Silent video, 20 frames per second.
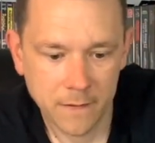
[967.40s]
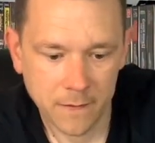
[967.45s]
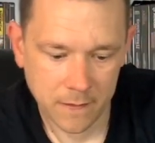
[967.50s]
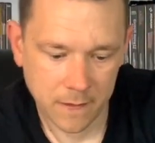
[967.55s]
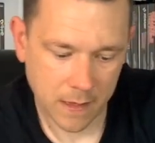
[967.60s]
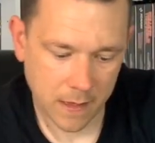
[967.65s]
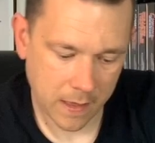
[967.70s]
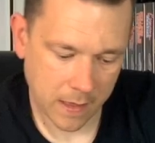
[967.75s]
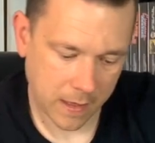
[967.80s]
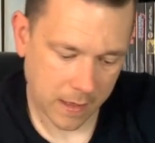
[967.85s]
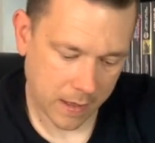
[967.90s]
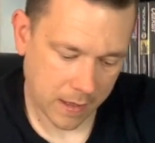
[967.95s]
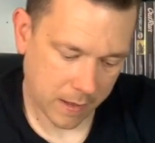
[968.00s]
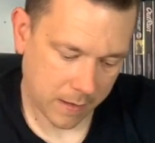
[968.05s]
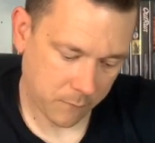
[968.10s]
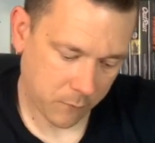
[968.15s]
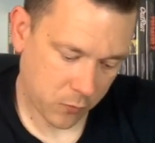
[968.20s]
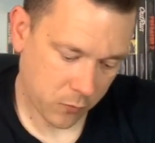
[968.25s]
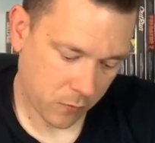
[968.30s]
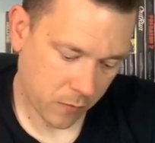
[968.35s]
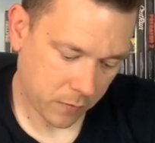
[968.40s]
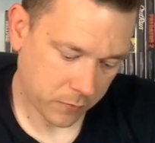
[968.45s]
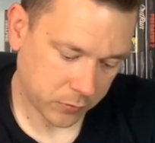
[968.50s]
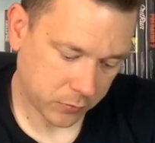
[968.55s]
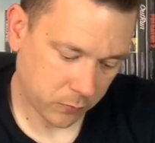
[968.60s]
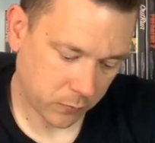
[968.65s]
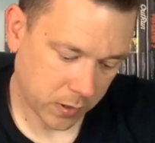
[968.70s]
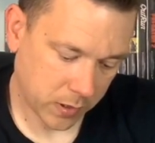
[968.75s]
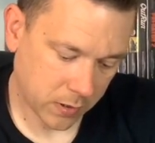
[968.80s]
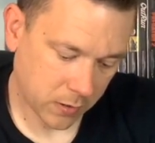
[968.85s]
Who
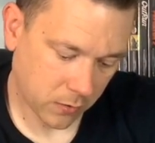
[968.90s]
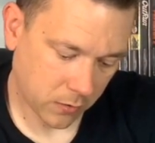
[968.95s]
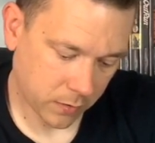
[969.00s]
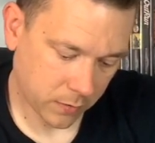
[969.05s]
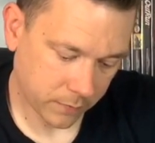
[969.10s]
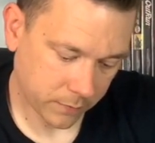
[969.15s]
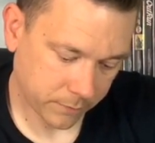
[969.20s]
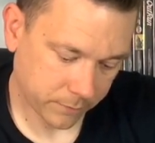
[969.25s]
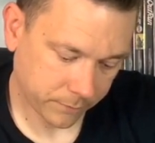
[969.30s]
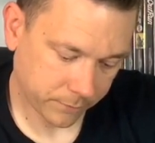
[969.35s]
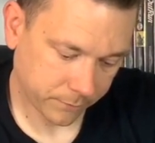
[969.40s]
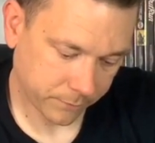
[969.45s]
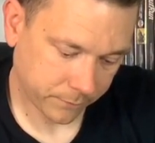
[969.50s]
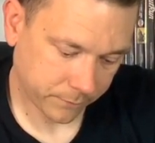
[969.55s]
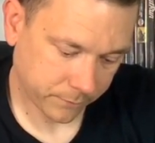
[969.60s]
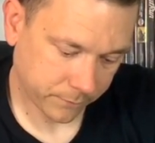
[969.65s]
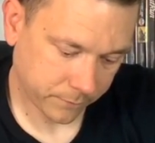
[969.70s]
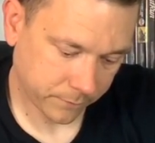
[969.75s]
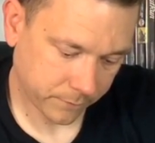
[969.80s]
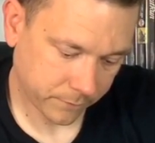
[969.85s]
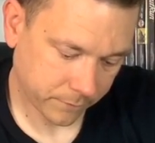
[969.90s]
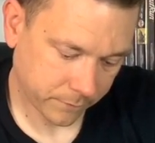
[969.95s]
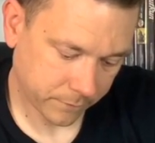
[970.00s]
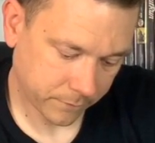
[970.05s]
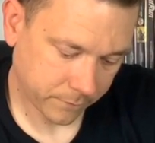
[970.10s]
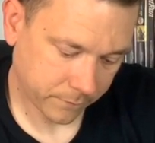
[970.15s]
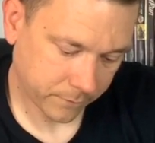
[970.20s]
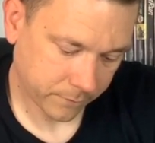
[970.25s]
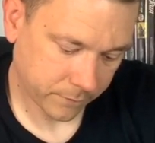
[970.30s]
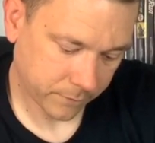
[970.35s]
else have we got?
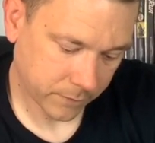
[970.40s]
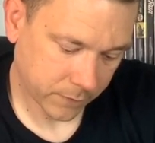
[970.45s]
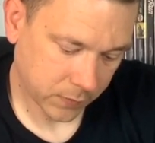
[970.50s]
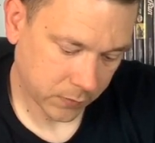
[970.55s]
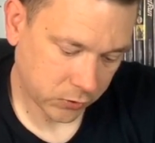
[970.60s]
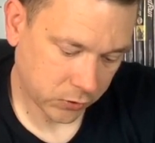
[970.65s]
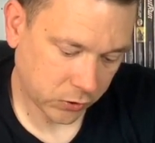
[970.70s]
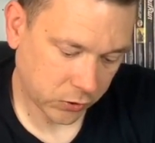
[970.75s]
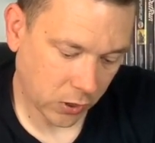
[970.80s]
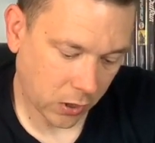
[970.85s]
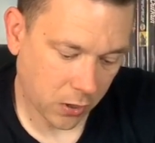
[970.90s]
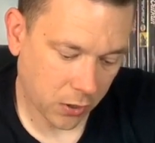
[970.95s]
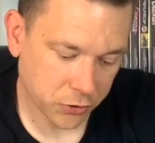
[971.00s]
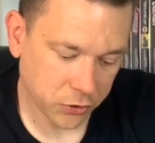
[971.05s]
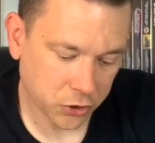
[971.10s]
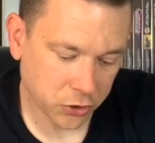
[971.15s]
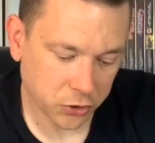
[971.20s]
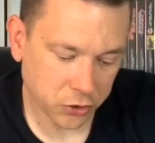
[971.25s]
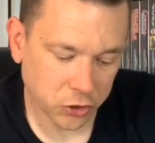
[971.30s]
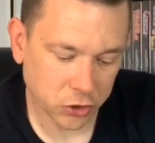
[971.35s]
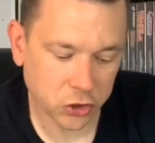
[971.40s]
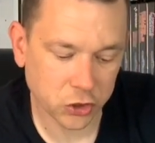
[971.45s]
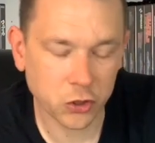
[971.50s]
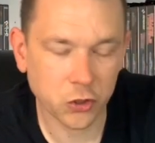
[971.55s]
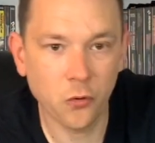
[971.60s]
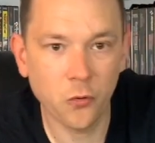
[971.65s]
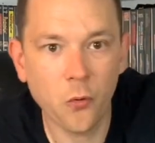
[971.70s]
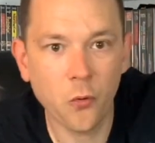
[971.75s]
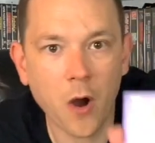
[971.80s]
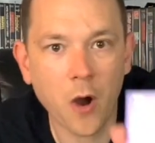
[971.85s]
Sergeant
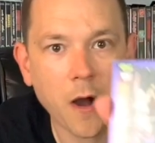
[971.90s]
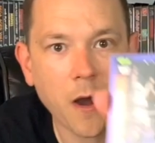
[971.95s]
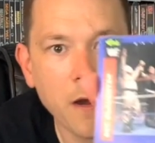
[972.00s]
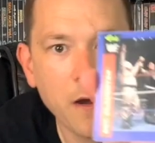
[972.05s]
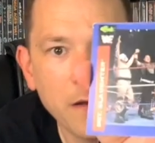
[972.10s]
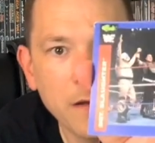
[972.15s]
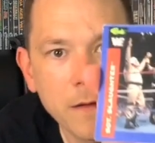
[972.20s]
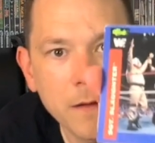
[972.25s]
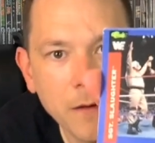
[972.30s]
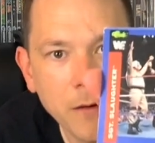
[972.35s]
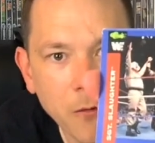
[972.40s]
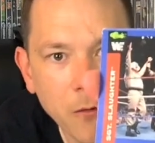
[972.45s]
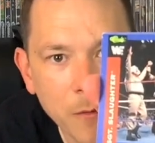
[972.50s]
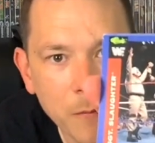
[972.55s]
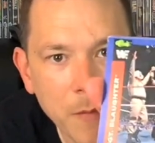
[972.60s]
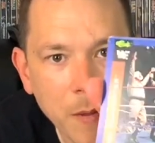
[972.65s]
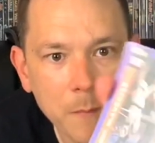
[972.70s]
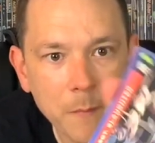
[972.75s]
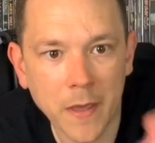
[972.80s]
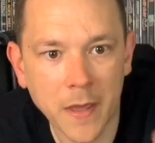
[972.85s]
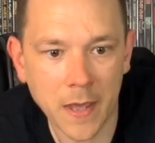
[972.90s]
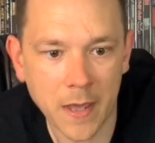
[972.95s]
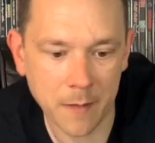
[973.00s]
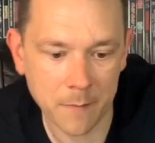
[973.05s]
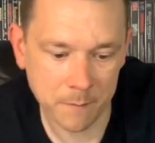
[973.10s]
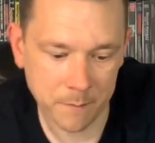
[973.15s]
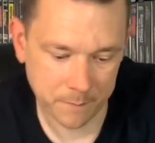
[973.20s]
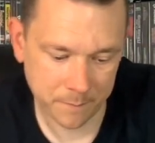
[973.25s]
Slaughter, I remember him.